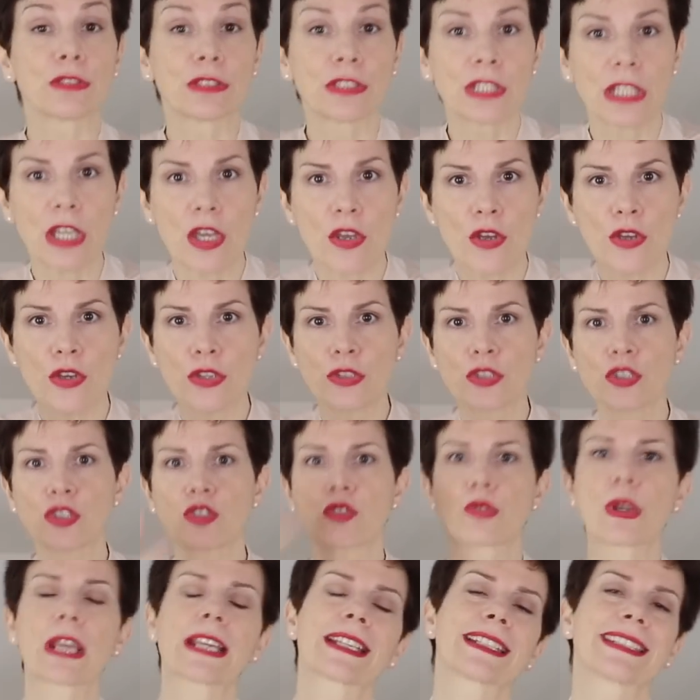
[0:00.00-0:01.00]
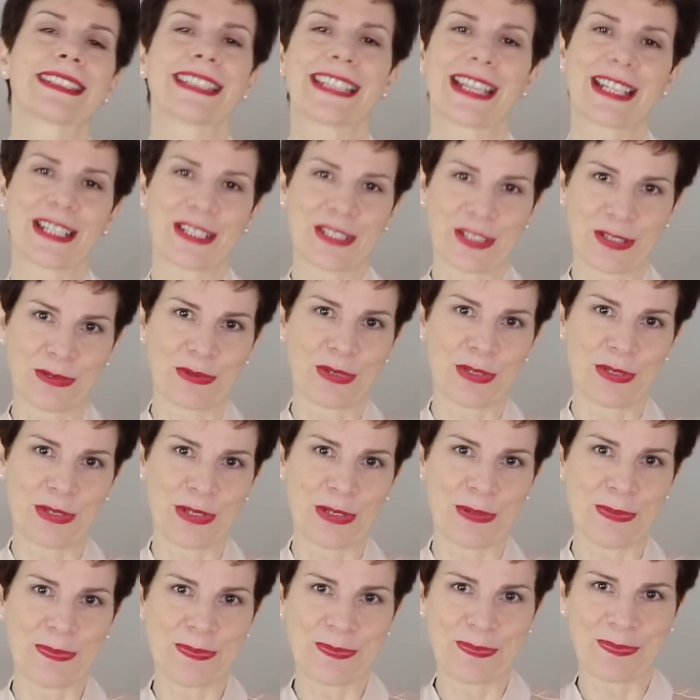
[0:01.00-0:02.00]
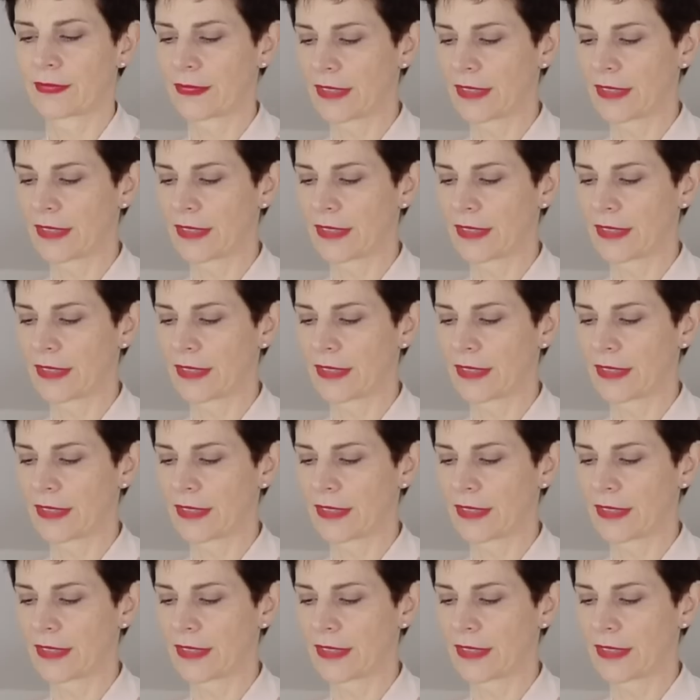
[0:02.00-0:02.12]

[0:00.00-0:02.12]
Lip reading: It attracts the eye towards you.